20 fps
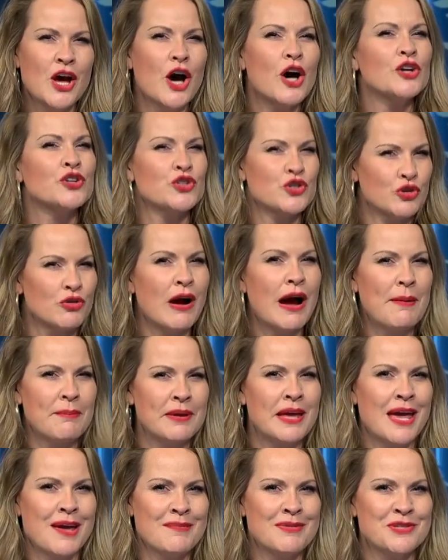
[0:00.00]
a trap
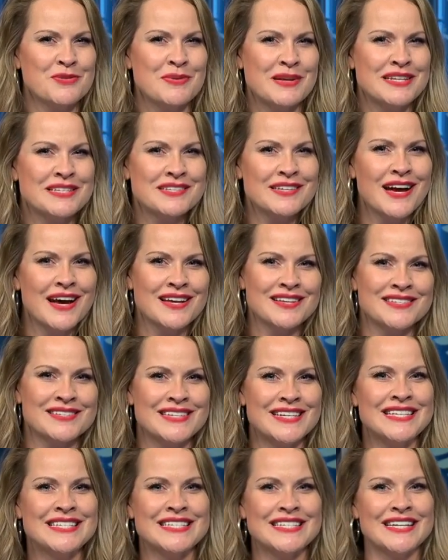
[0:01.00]
game, as we
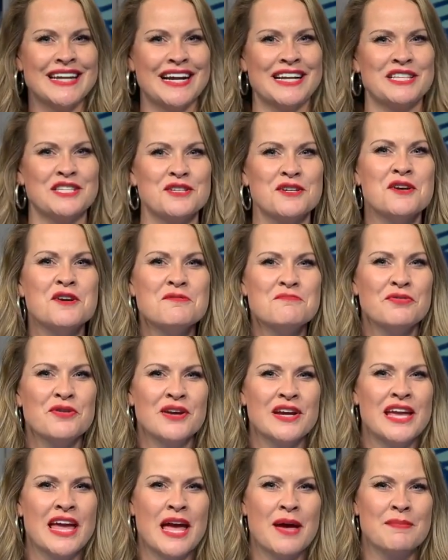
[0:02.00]
discussed in tonight's
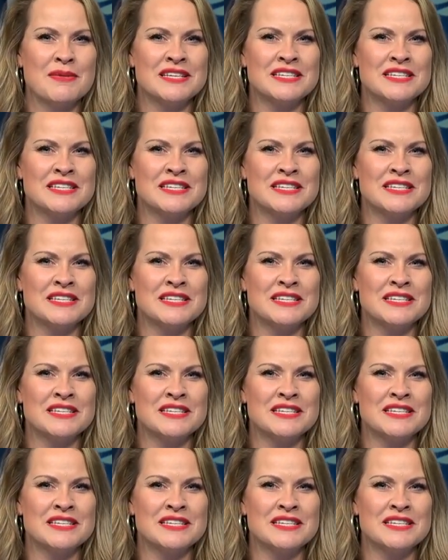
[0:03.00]
pregame,